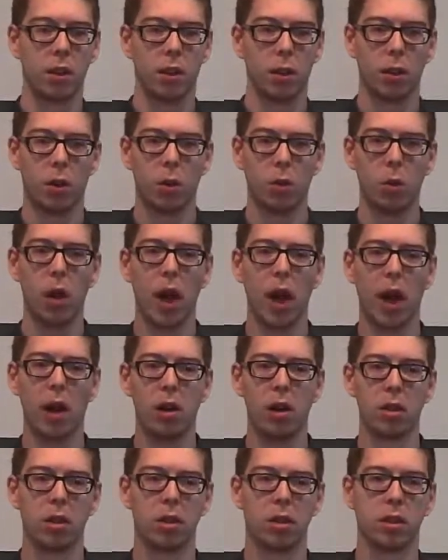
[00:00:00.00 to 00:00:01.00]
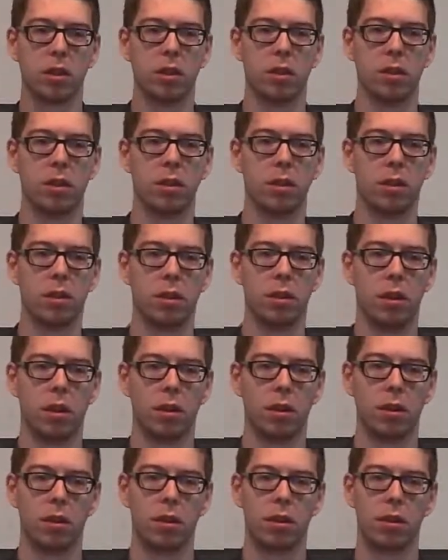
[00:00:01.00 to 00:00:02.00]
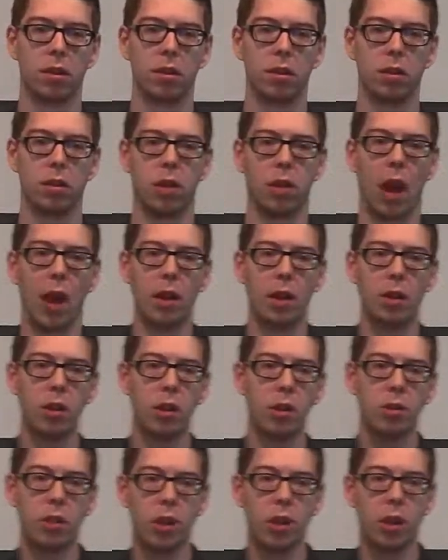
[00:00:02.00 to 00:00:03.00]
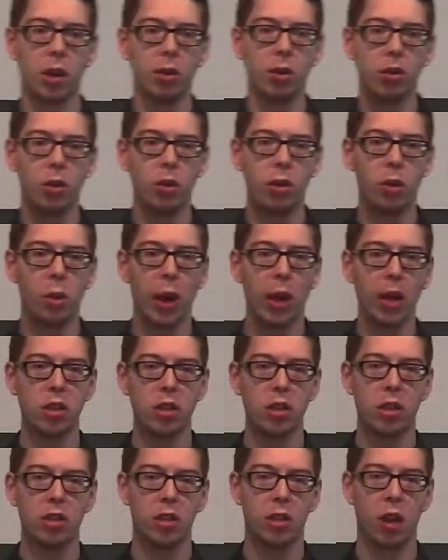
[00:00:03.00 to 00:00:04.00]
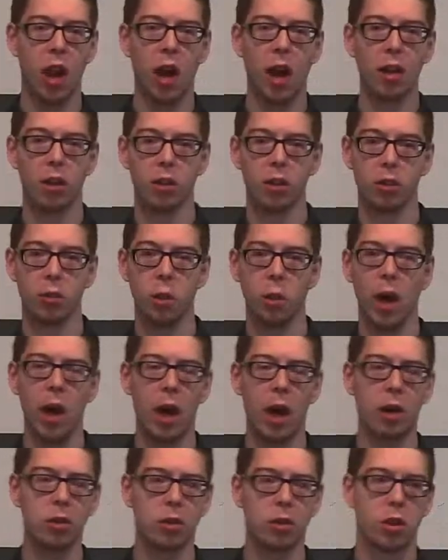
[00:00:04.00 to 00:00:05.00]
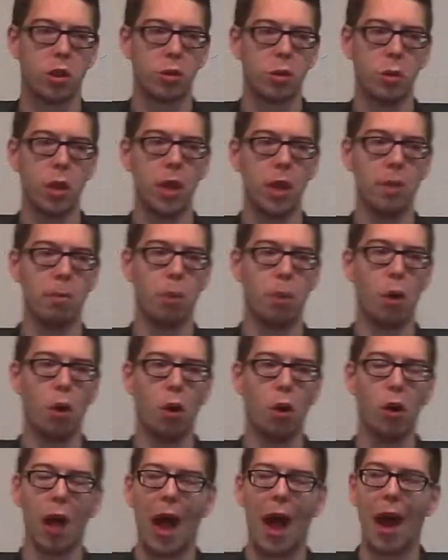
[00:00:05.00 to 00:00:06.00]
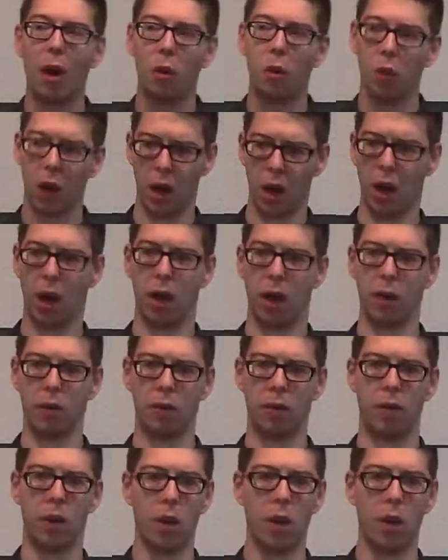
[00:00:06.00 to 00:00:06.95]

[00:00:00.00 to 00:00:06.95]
What else? Either using those two questions or others, what else could we pull out of